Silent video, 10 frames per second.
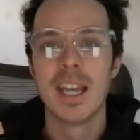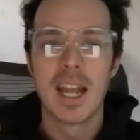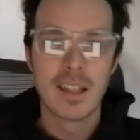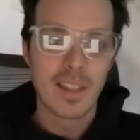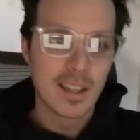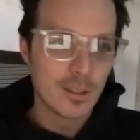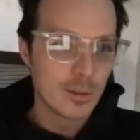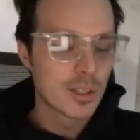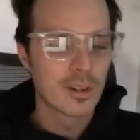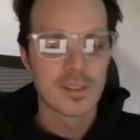and then you
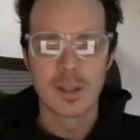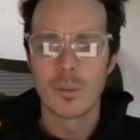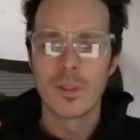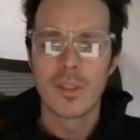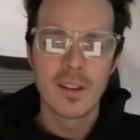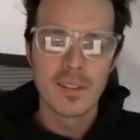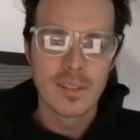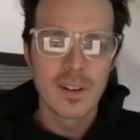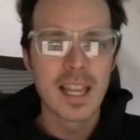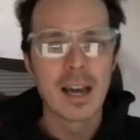start saying, well,
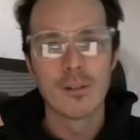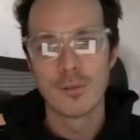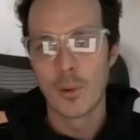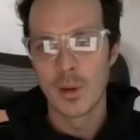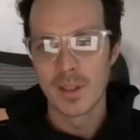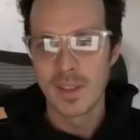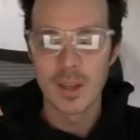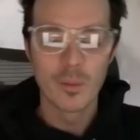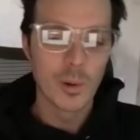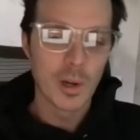they're in California, they
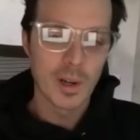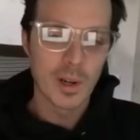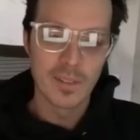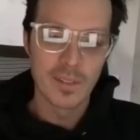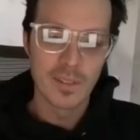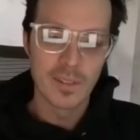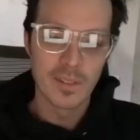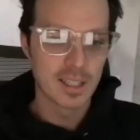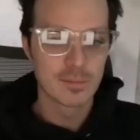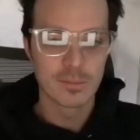can work on this
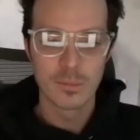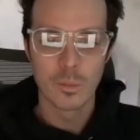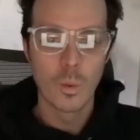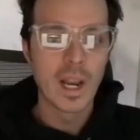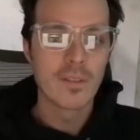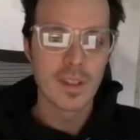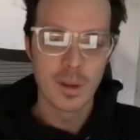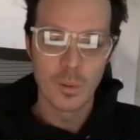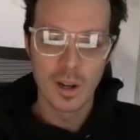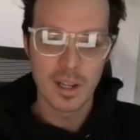thing whenever they
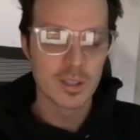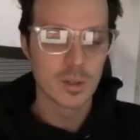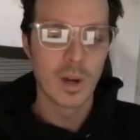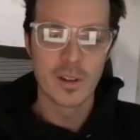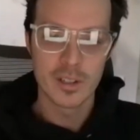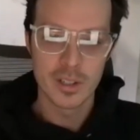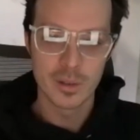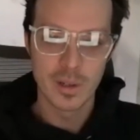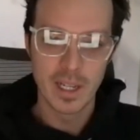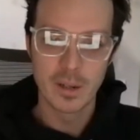want because the weather's so
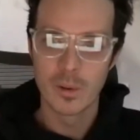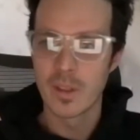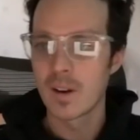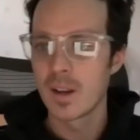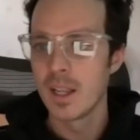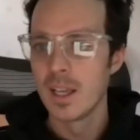great, or they're in